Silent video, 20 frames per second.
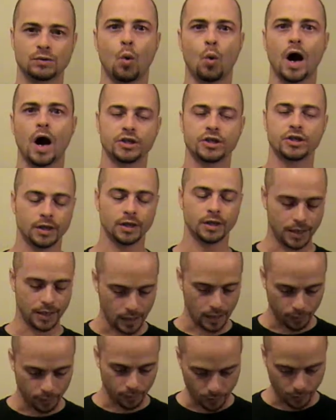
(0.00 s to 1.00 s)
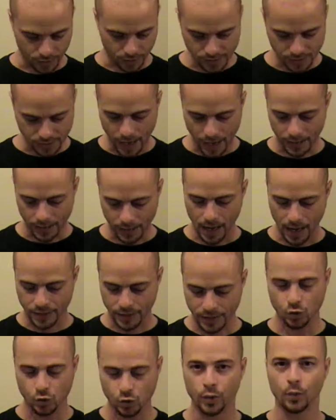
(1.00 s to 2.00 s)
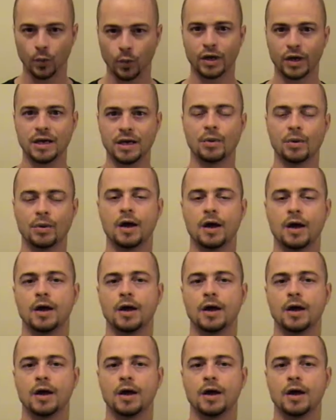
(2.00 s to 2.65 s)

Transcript: watching the game from the sideline. So we will keep